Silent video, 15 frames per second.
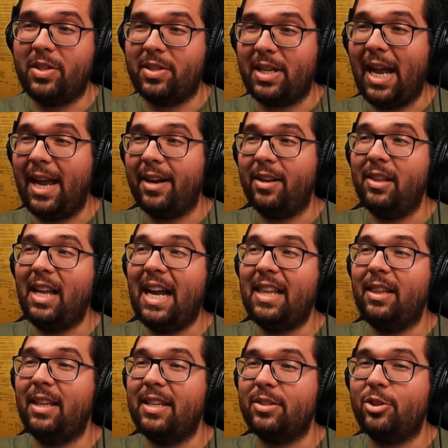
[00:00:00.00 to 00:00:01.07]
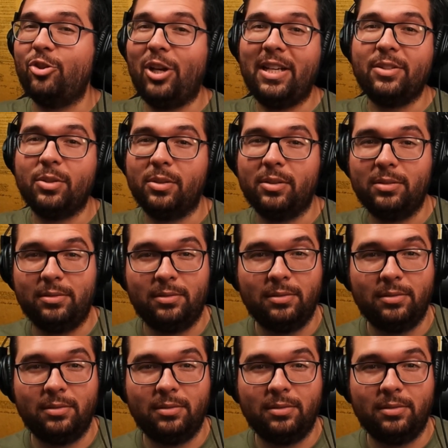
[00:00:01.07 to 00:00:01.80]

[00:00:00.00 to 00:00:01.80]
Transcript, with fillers: has gotten a lot less gentle.